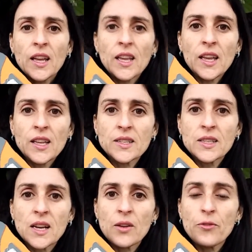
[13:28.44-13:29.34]
His
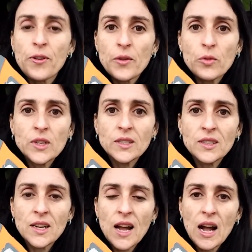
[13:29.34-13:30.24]
favorite
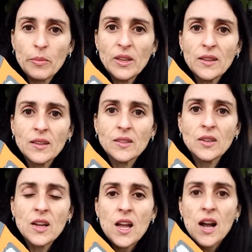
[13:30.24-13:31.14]
habitat